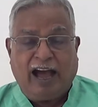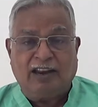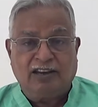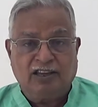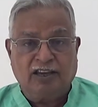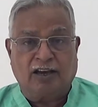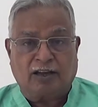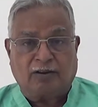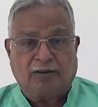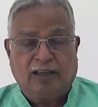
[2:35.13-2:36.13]
And
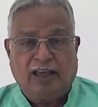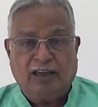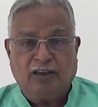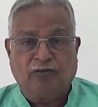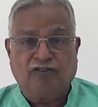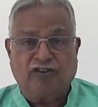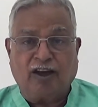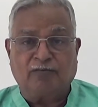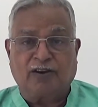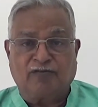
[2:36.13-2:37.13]
here, if you
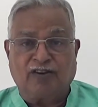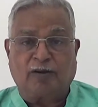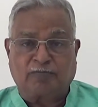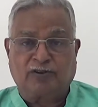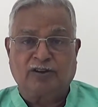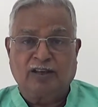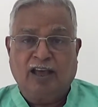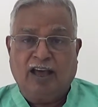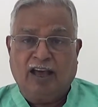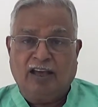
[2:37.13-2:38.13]
have developed
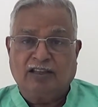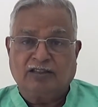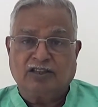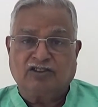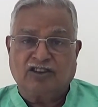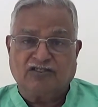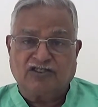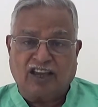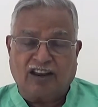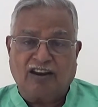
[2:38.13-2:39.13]
the
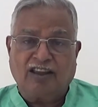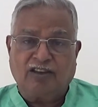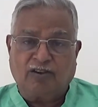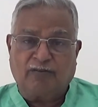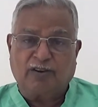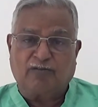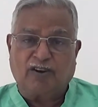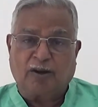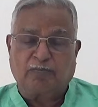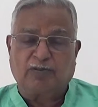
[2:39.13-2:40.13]
sincerity, you have
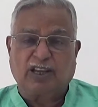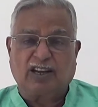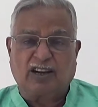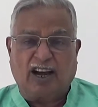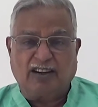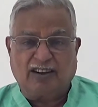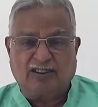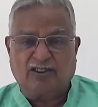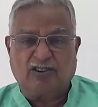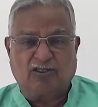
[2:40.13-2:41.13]
developed the
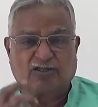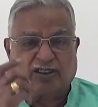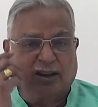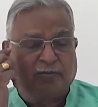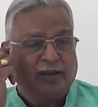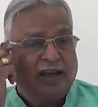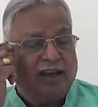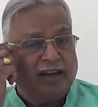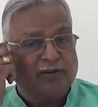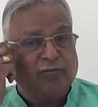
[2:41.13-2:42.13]
kindness in yourself,
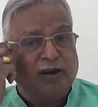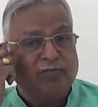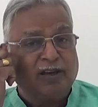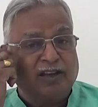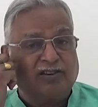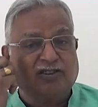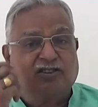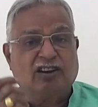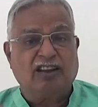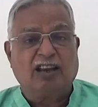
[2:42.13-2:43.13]
it
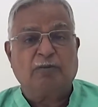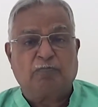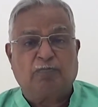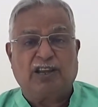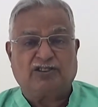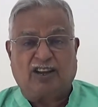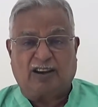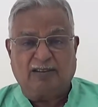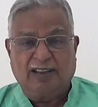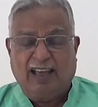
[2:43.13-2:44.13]
is really a pleasure.